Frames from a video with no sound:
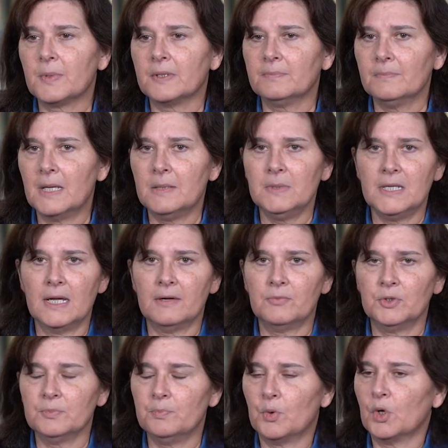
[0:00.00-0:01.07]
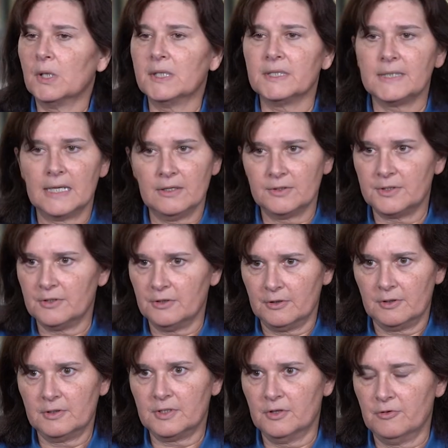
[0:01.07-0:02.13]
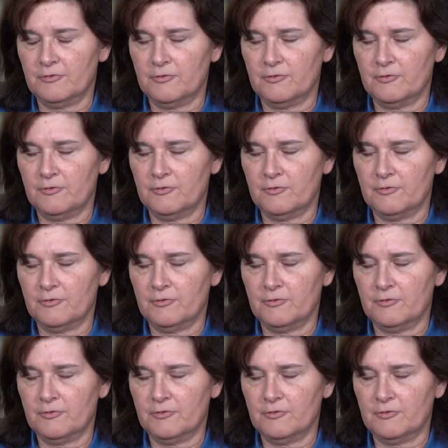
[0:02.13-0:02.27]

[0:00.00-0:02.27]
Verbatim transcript: but maybe I would boil it down to, to